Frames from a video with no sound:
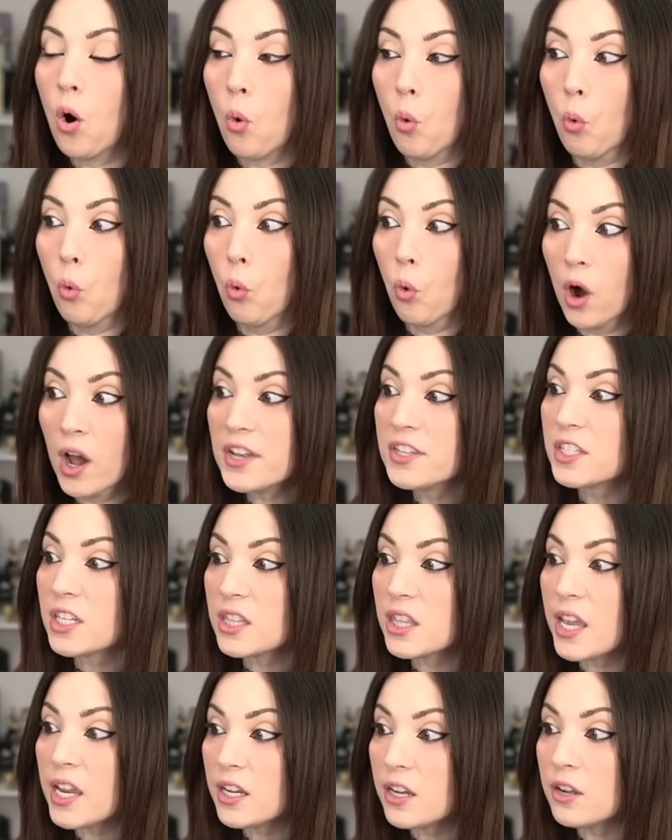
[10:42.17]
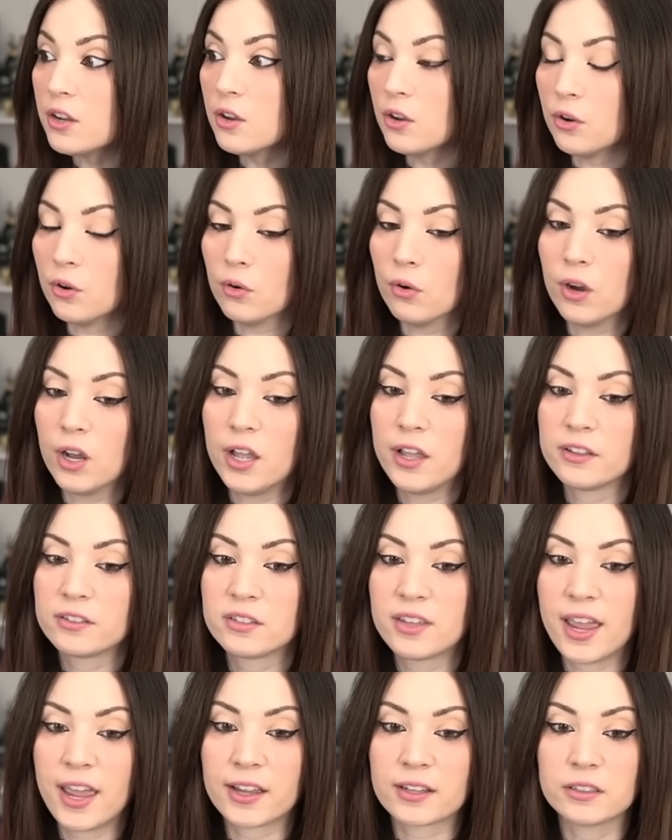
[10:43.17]
What did they do?
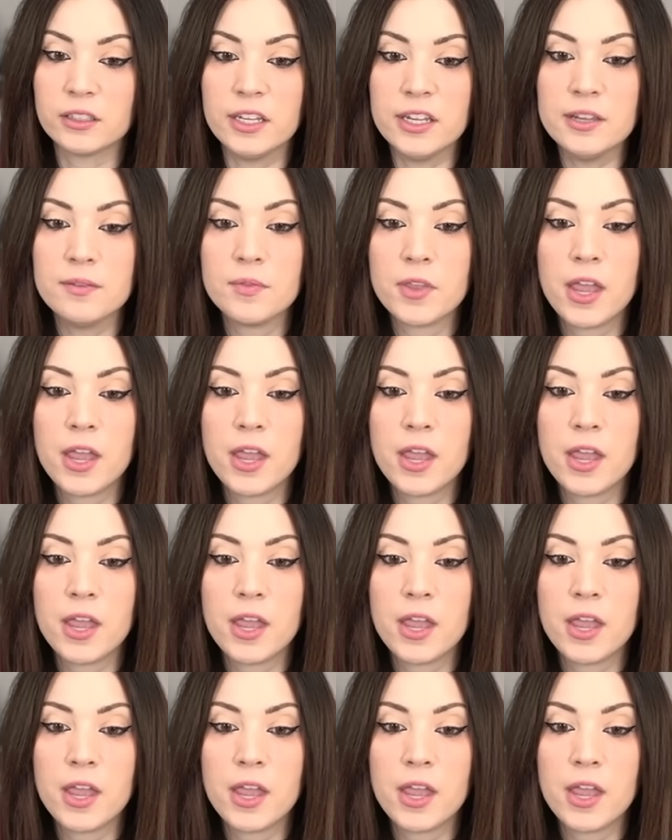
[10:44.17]
Exactly.